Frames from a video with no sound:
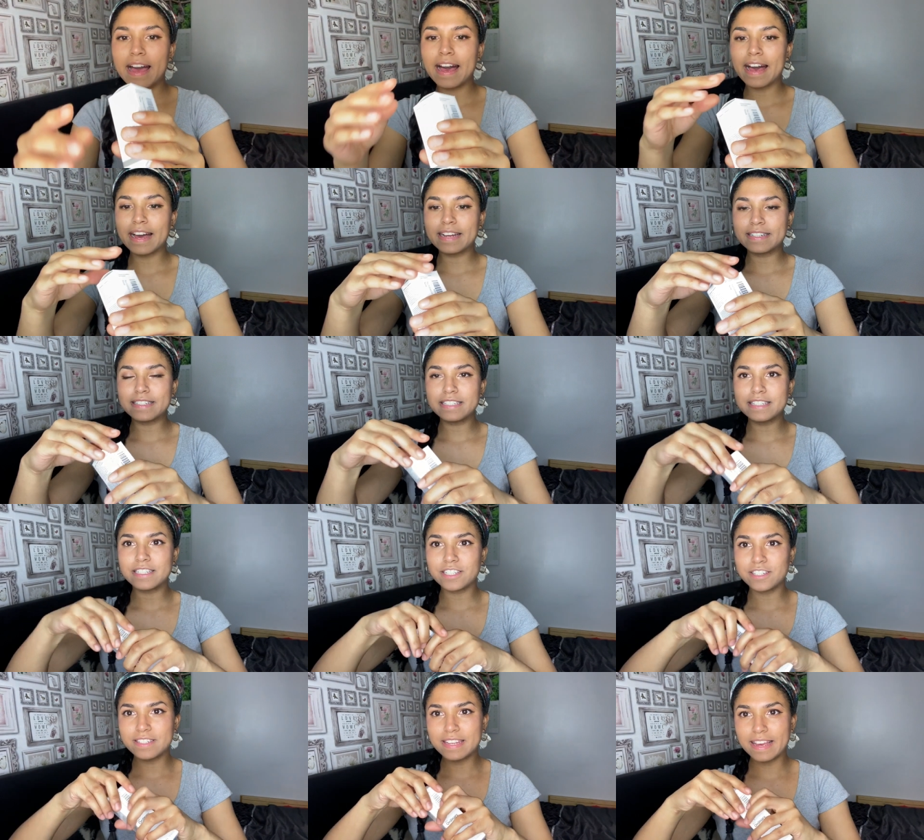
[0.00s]
And
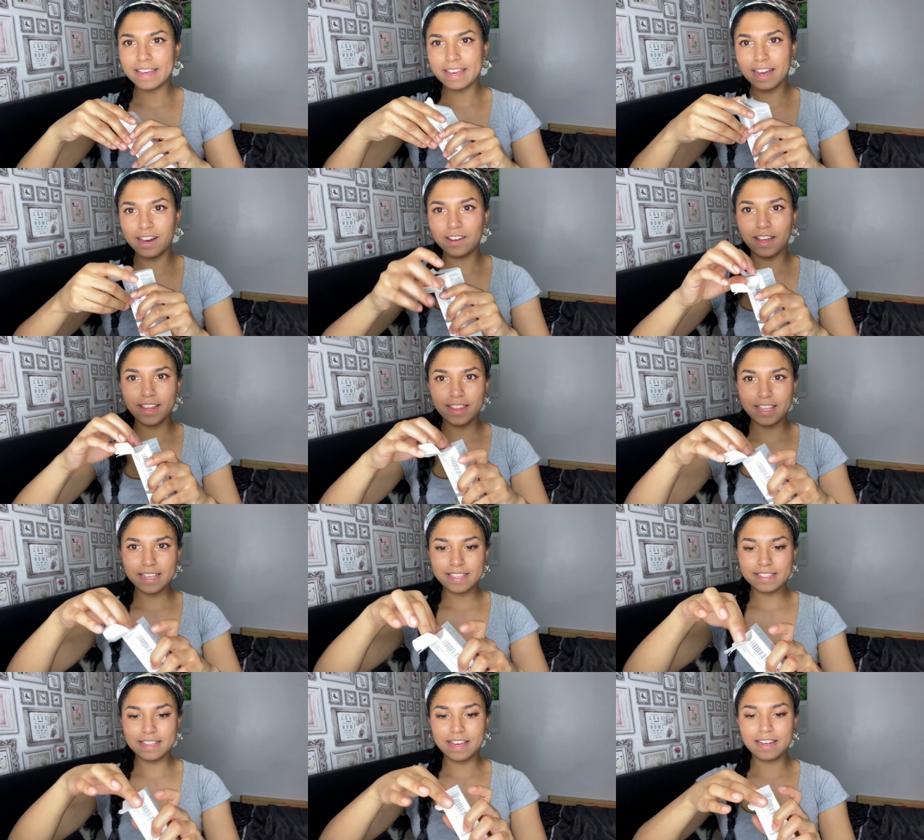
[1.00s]
you take it out like
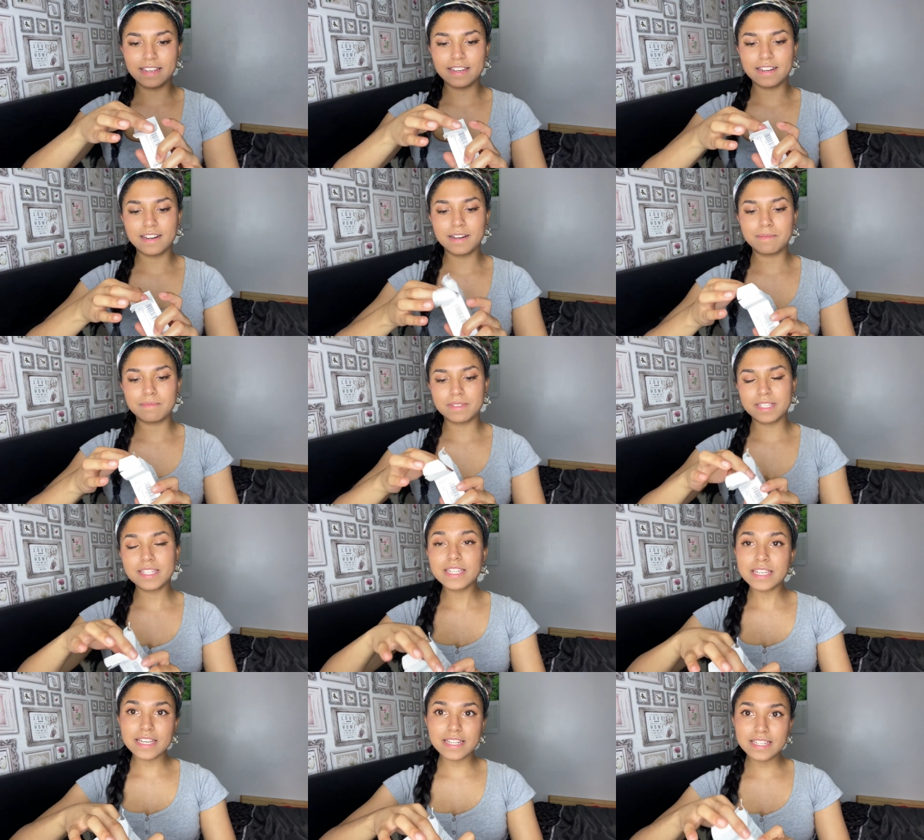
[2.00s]
this, and it comes a
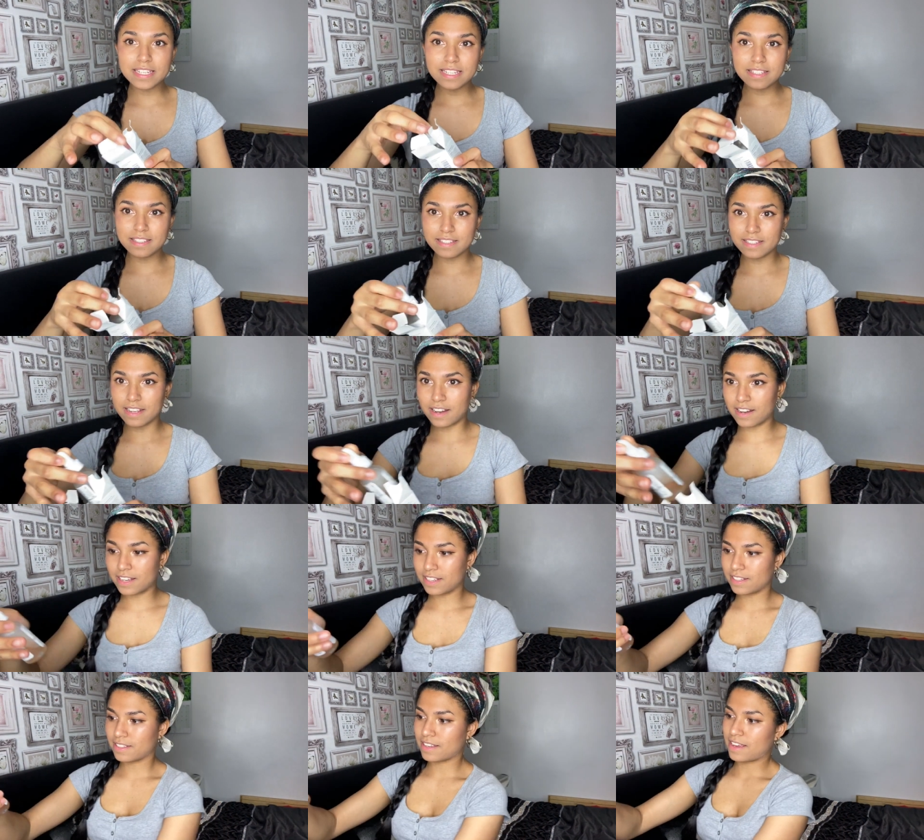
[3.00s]
decent
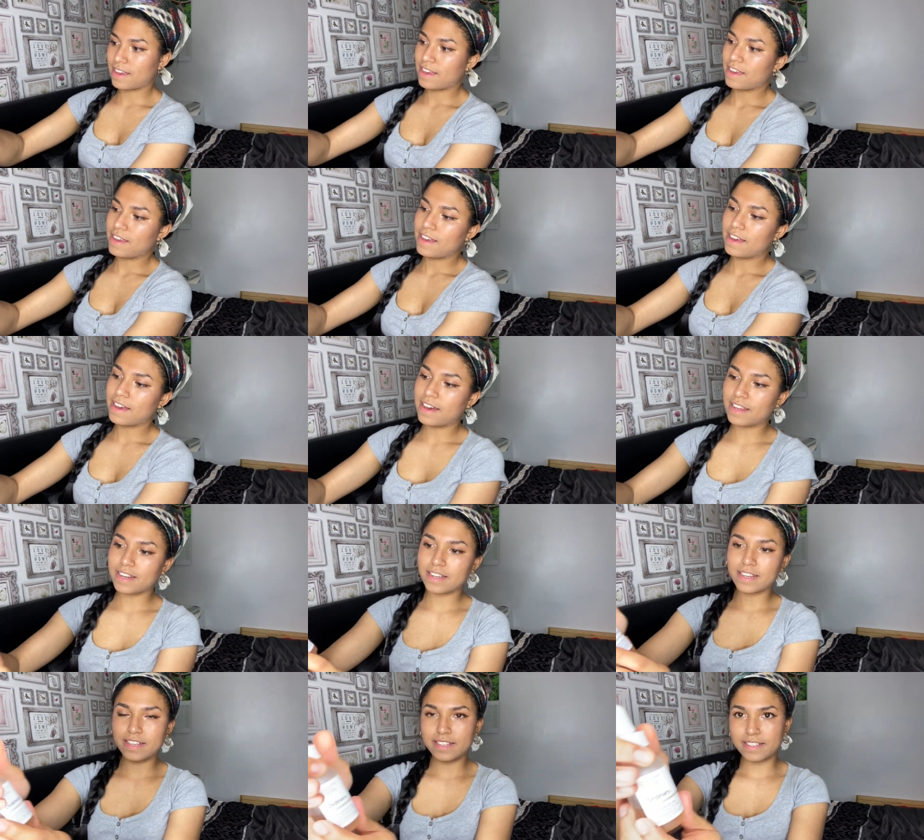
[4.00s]
size, and
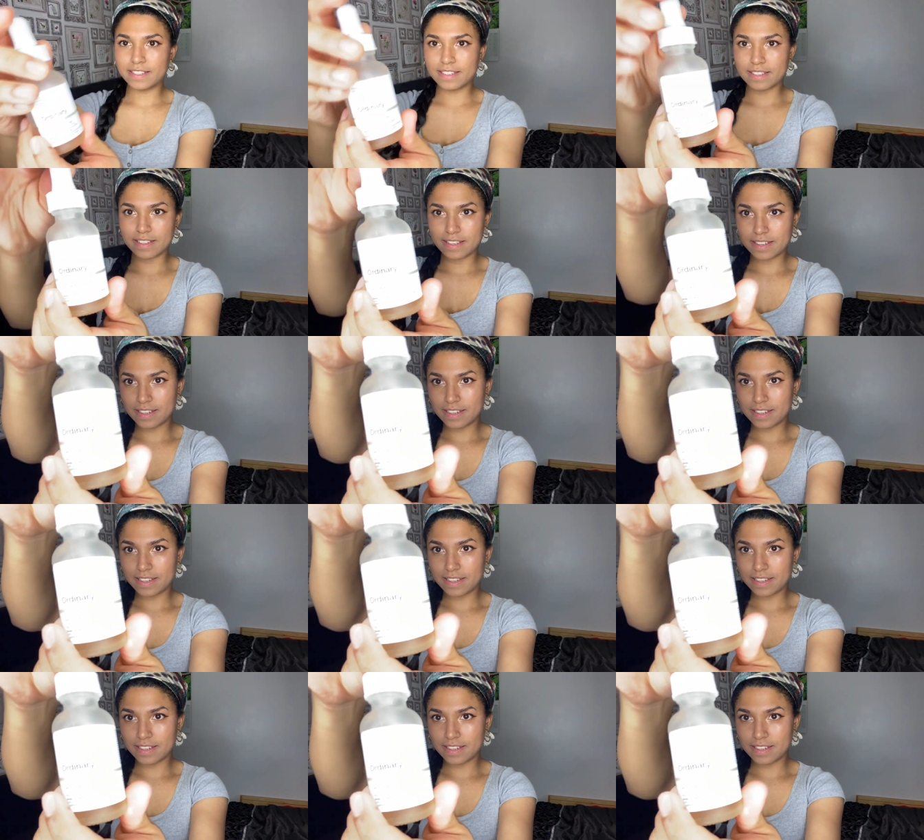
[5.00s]
it is